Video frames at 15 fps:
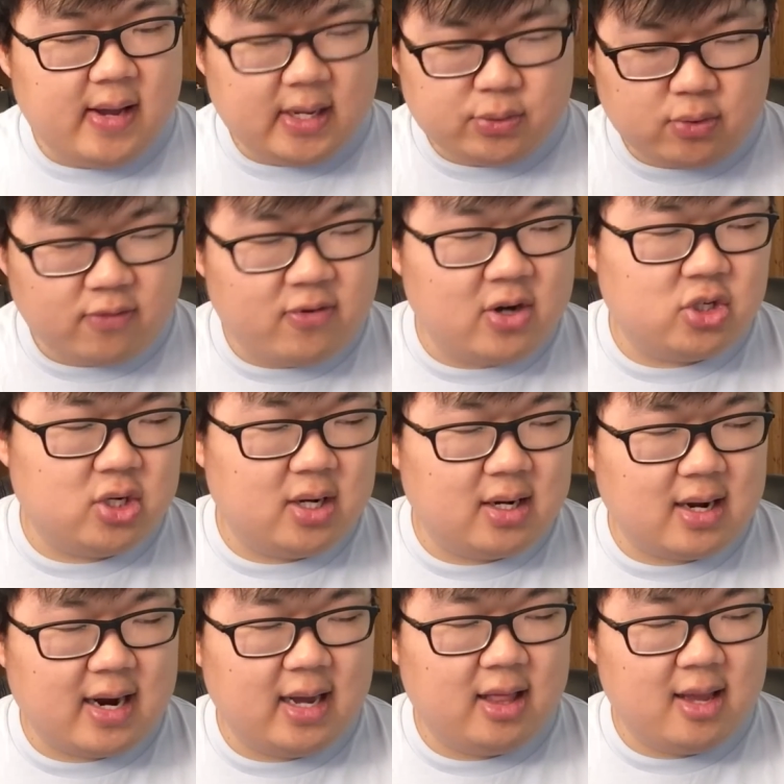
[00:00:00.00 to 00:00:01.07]
It's refreshing
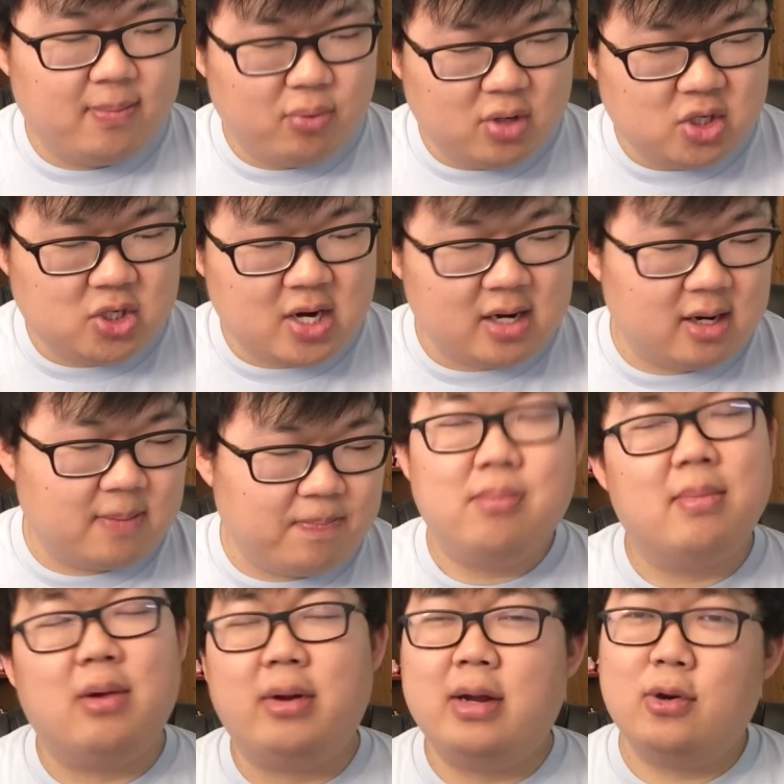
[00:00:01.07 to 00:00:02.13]
and highly appreciated.
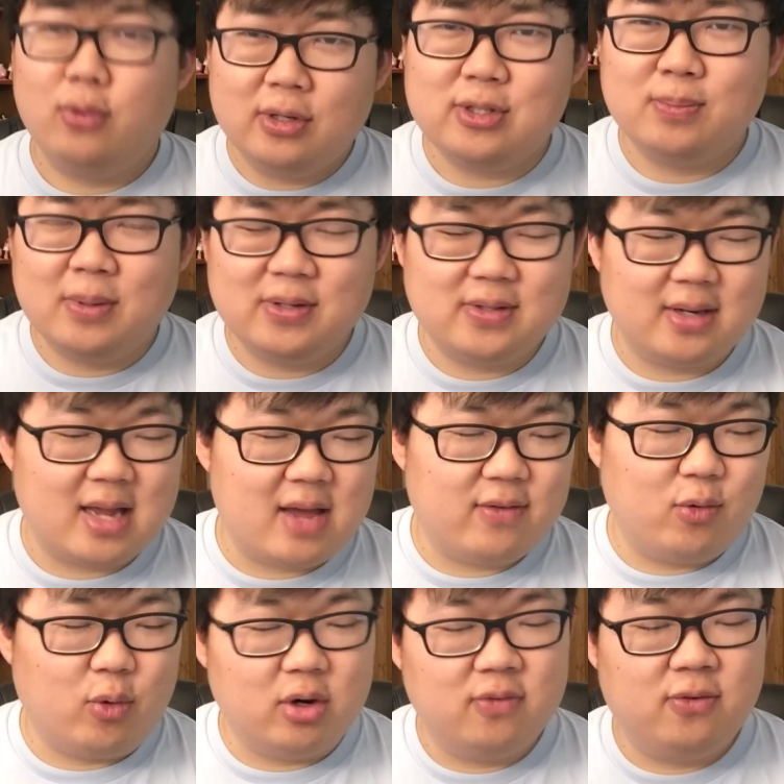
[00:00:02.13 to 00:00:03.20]
Merry Christmas and have
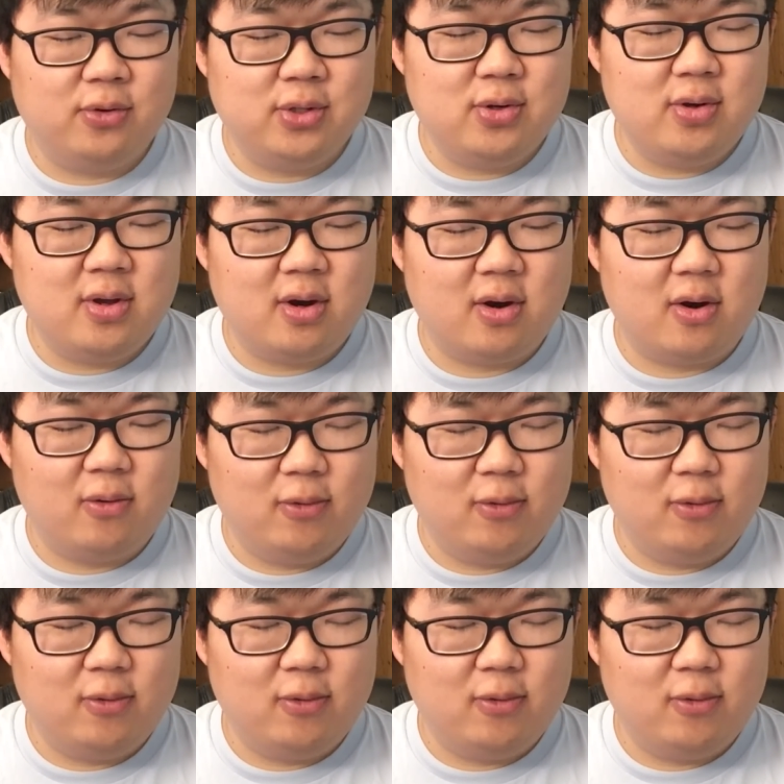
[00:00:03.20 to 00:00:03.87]
a wonderful New Year.